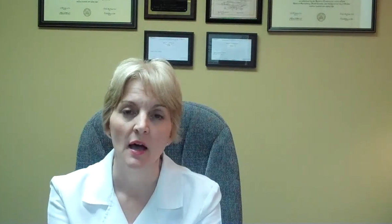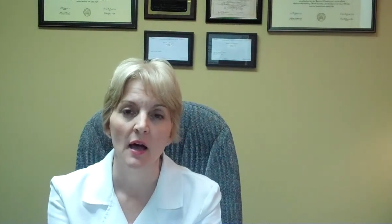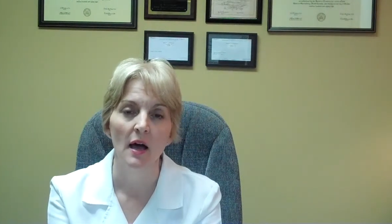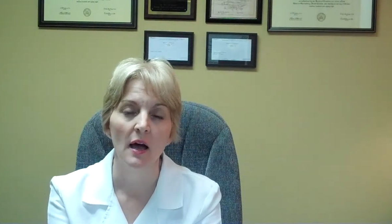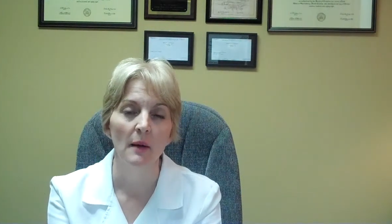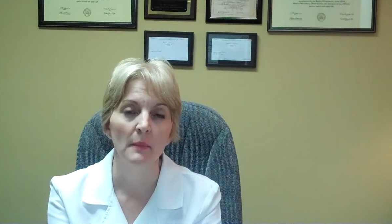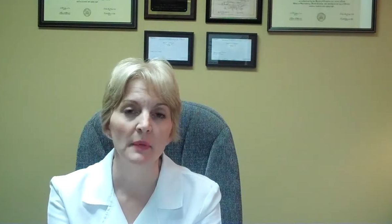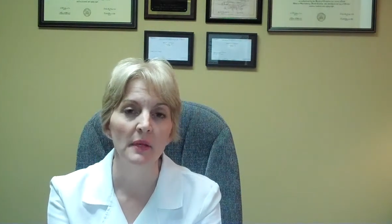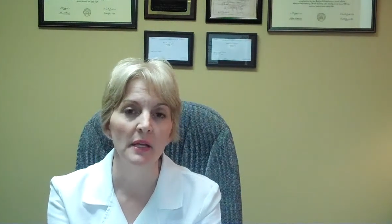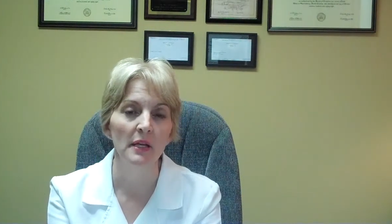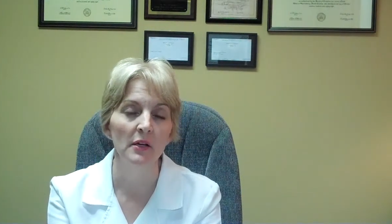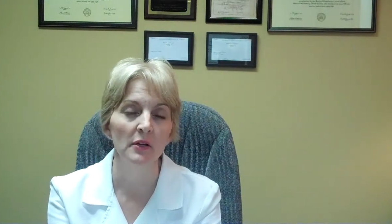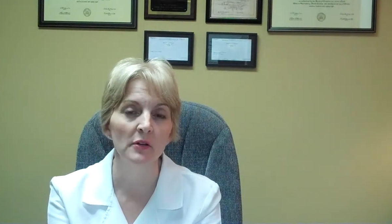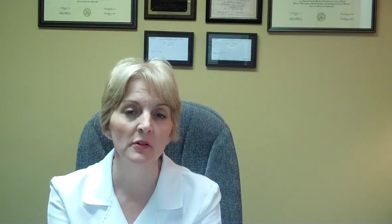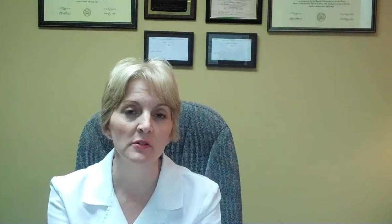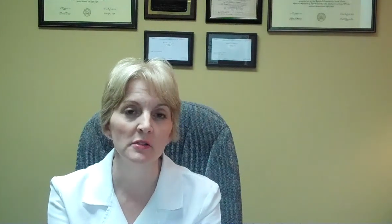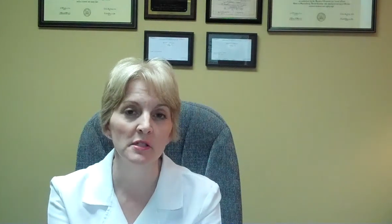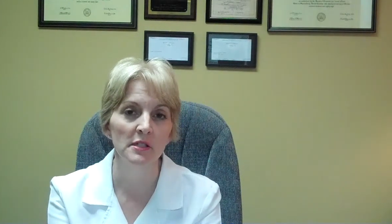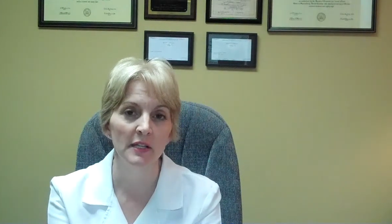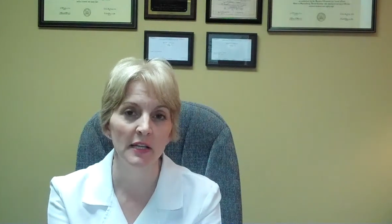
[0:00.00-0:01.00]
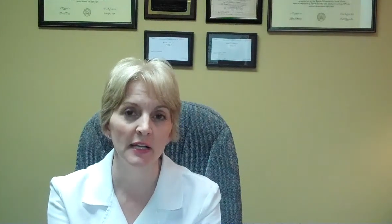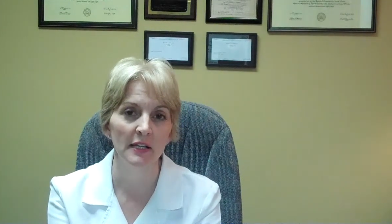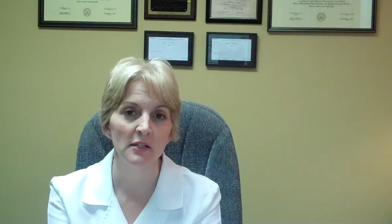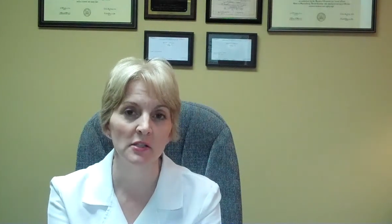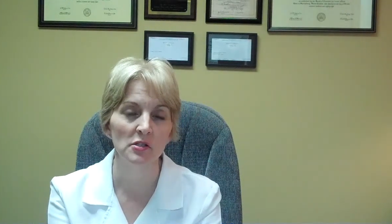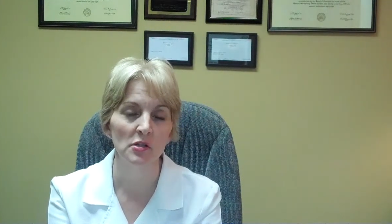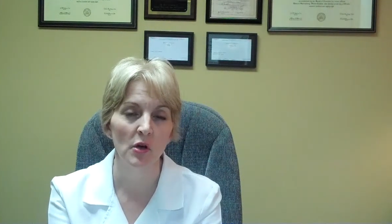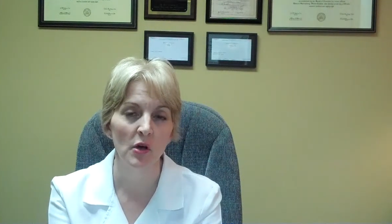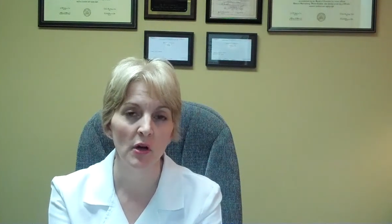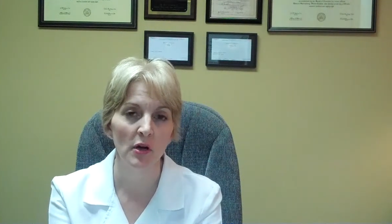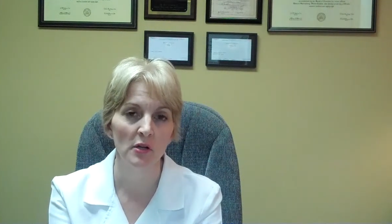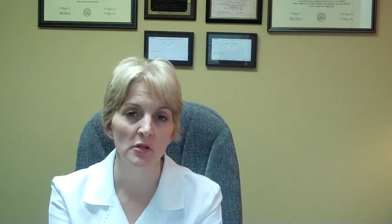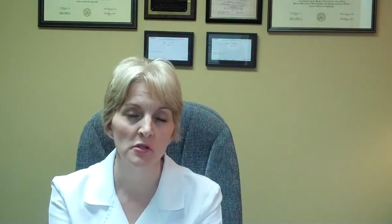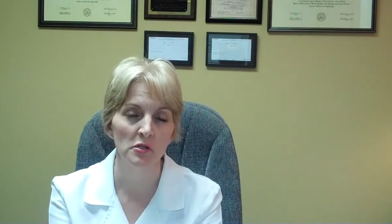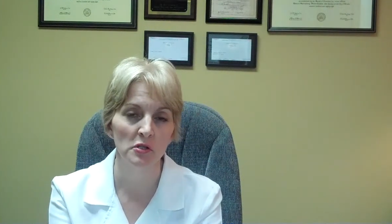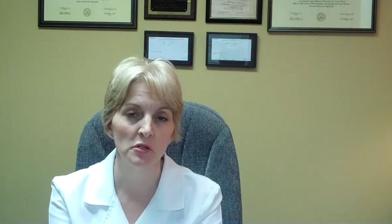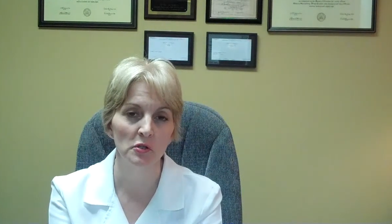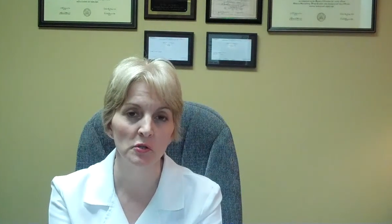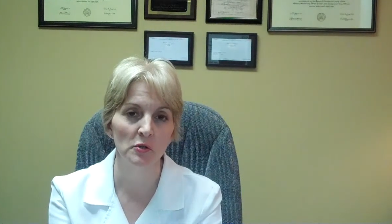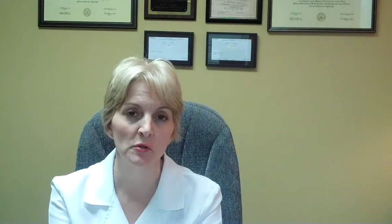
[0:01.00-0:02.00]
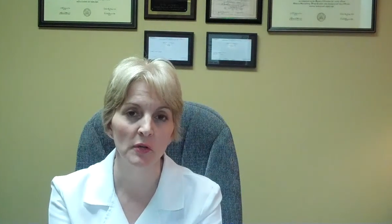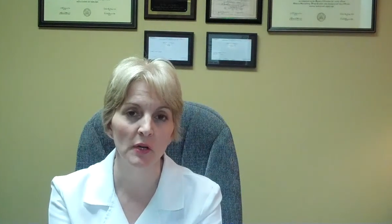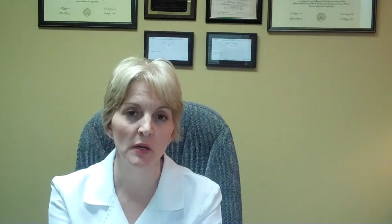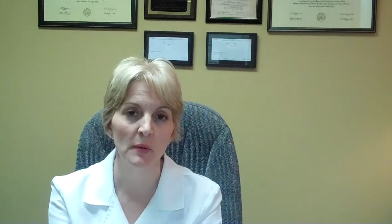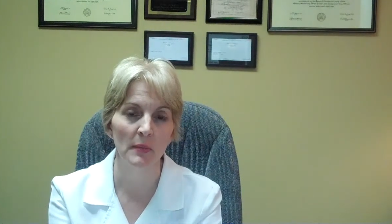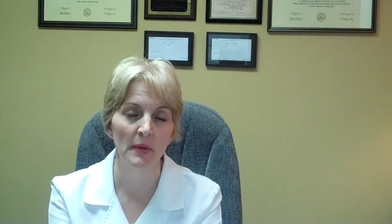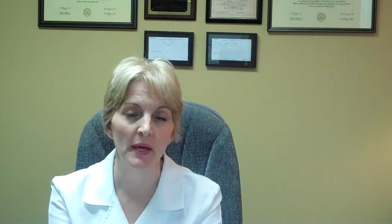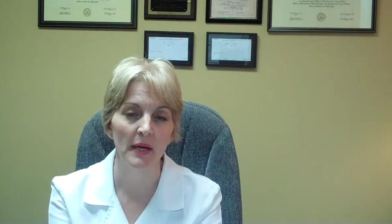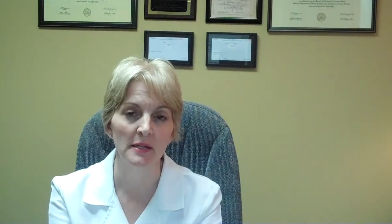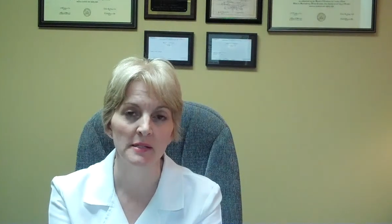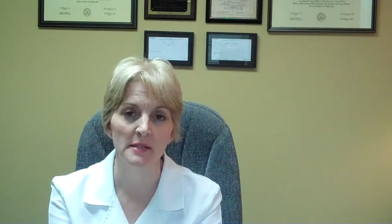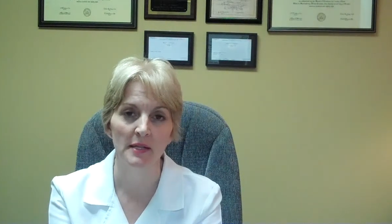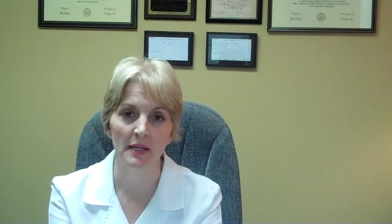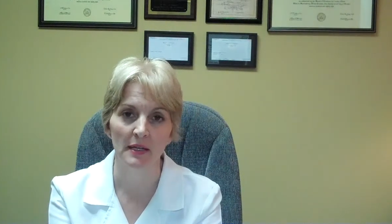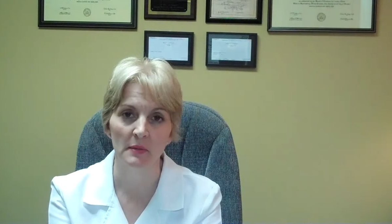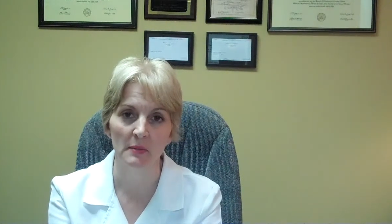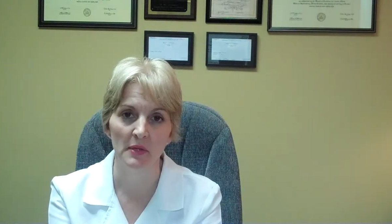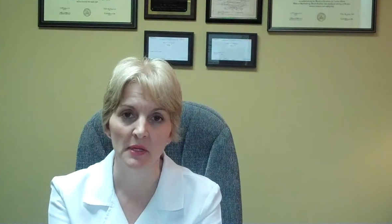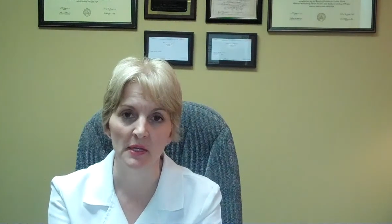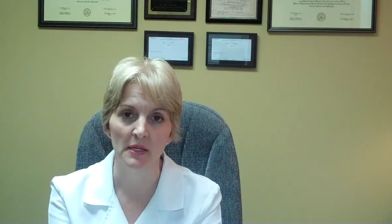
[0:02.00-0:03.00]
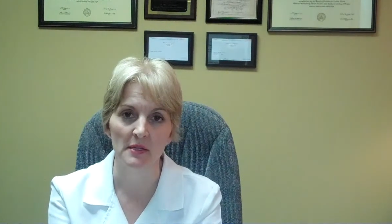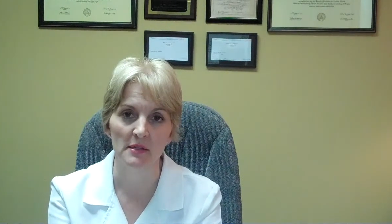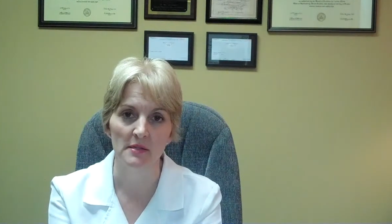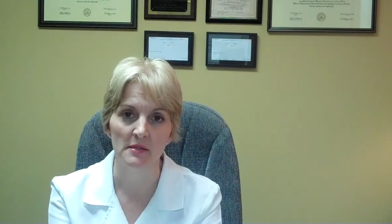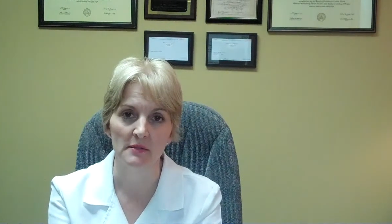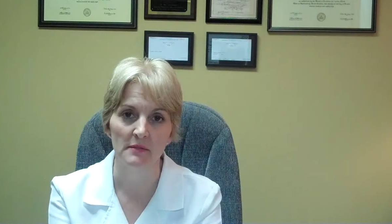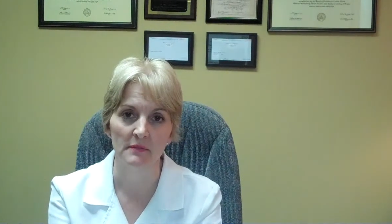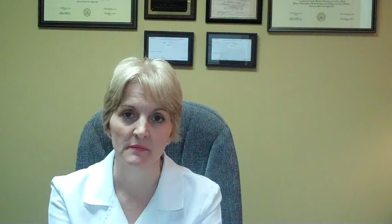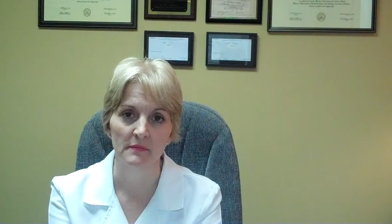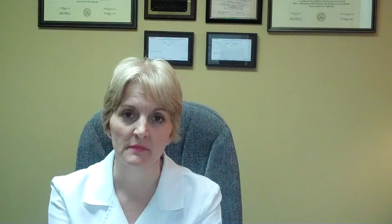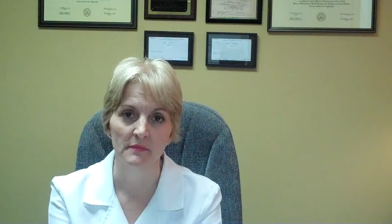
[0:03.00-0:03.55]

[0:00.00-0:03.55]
I'm here today to talk to you about diabetes.